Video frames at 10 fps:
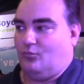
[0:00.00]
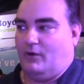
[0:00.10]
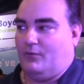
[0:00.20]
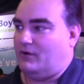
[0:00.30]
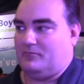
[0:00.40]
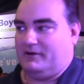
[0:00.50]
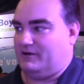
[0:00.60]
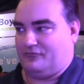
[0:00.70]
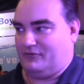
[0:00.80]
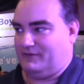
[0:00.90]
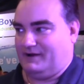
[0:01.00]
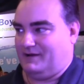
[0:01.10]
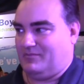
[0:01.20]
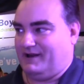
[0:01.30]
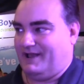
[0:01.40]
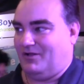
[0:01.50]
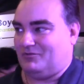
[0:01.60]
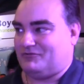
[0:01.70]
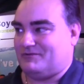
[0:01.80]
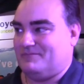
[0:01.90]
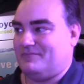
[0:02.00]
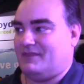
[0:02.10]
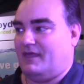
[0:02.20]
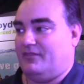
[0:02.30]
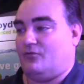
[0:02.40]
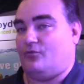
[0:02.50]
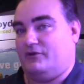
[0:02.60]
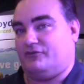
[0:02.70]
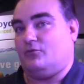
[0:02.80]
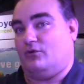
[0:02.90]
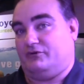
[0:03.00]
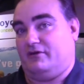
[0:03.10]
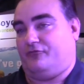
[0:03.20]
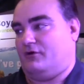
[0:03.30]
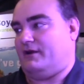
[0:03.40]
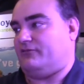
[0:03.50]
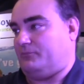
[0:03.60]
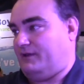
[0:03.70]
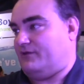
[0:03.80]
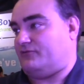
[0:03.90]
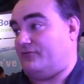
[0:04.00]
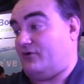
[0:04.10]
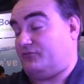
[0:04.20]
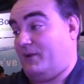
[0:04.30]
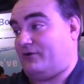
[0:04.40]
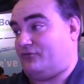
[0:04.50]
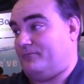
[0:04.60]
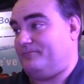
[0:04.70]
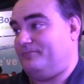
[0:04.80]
we wouldn't be different than anybody else. And the reason we're different is because of our spectrum.